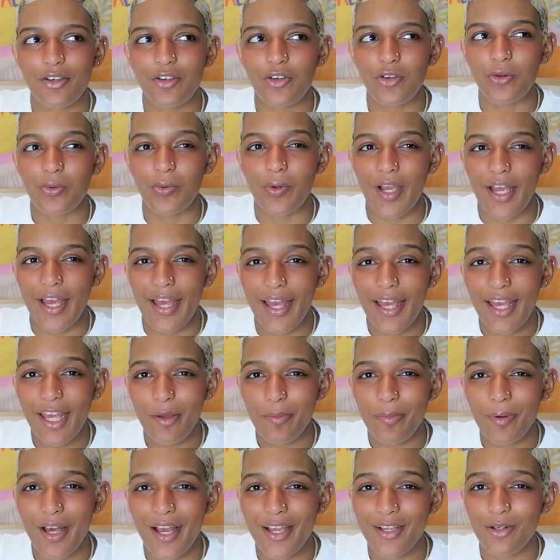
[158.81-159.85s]
gray,
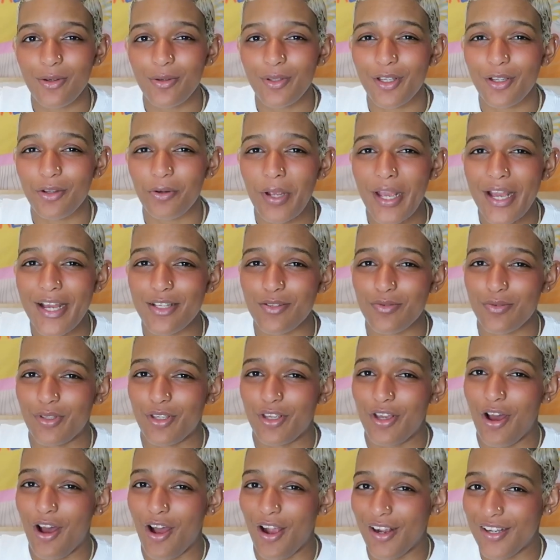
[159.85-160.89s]
but I know that gray is
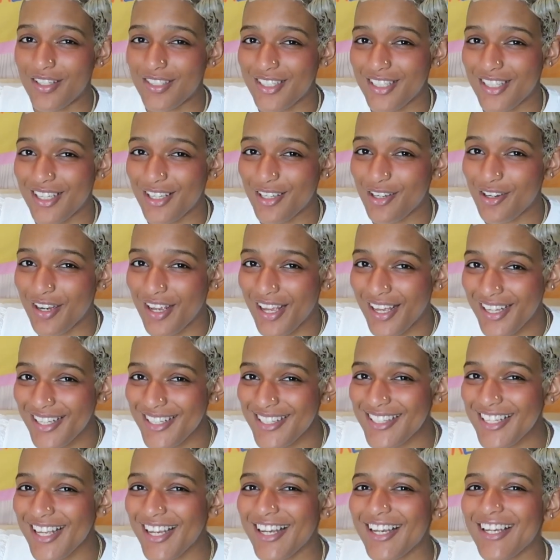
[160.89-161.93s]
really hard to get your
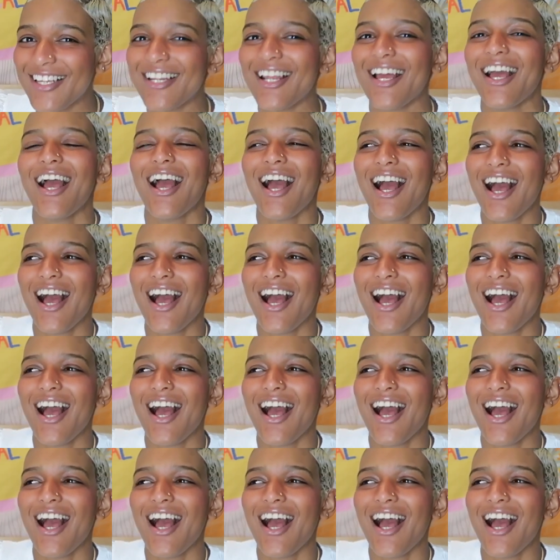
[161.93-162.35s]
hands on.